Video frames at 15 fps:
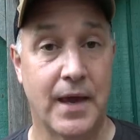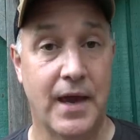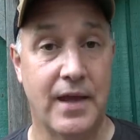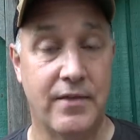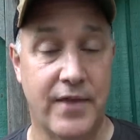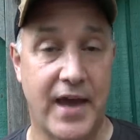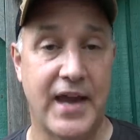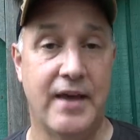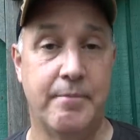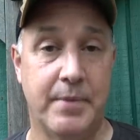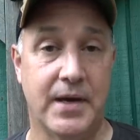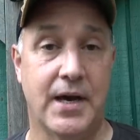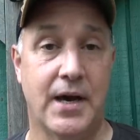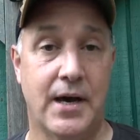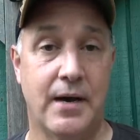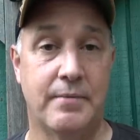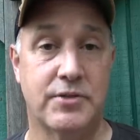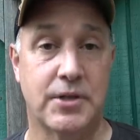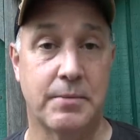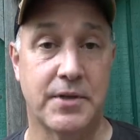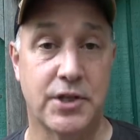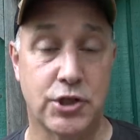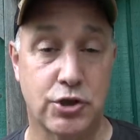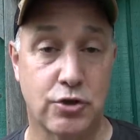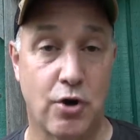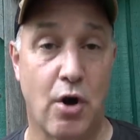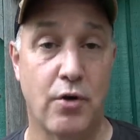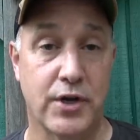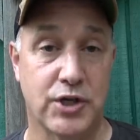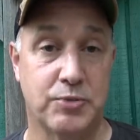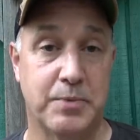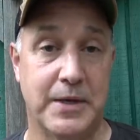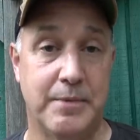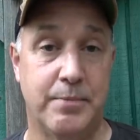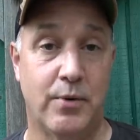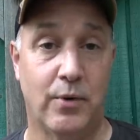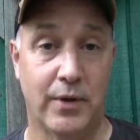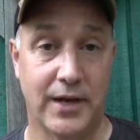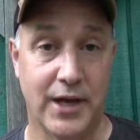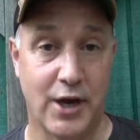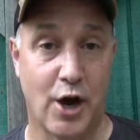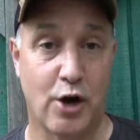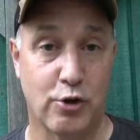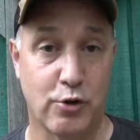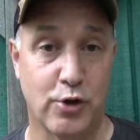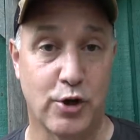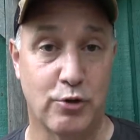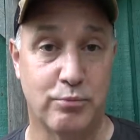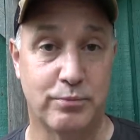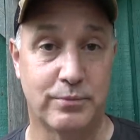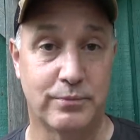And they have become some of the strongest people in our group.